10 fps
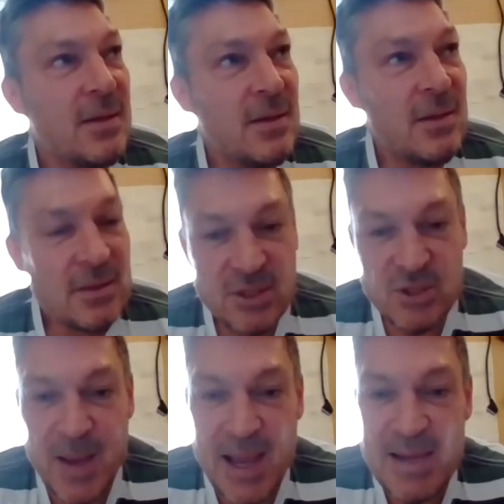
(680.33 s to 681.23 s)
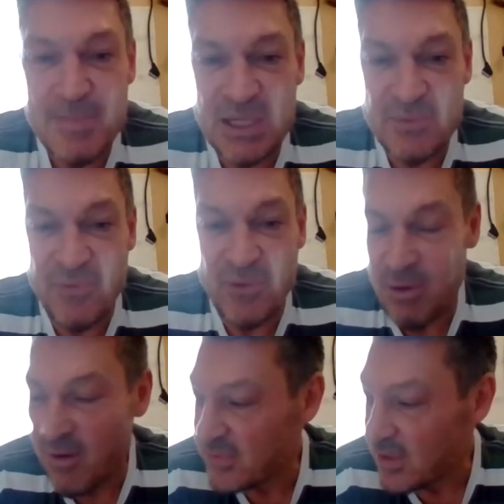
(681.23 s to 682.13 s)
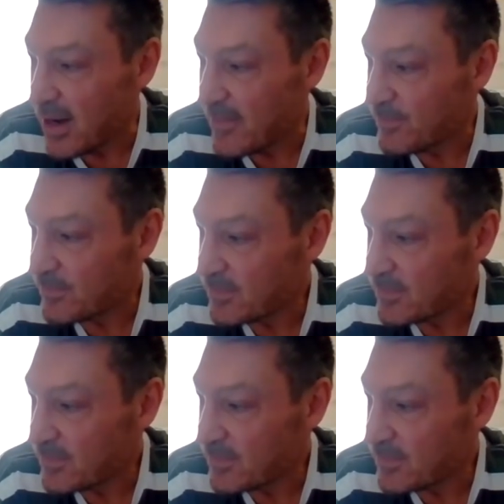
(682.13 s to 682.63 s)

So it's about 8 minutes before half-time,